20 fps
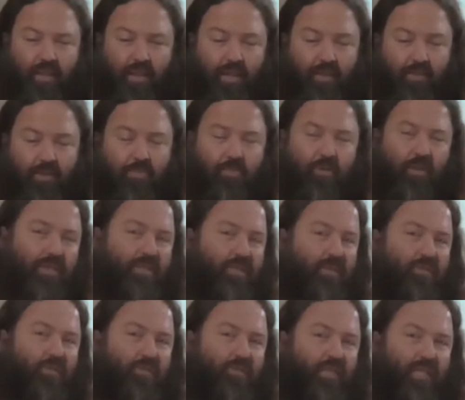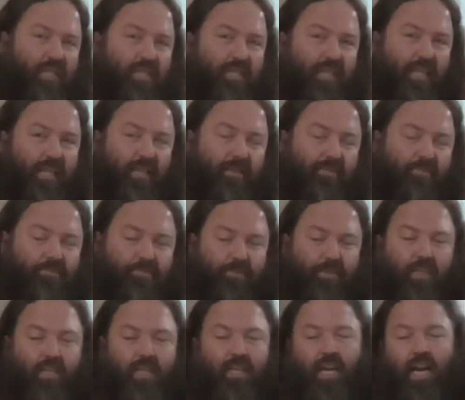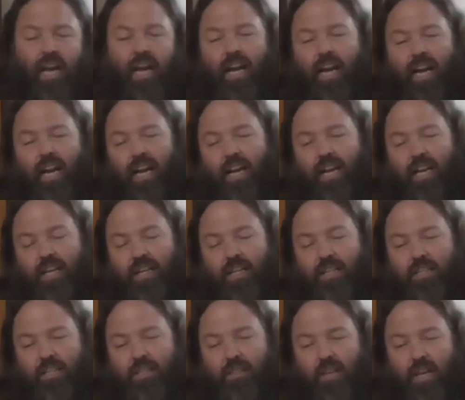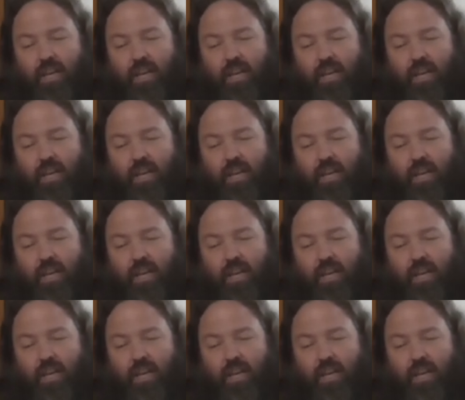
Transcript: lovely person called Justine, and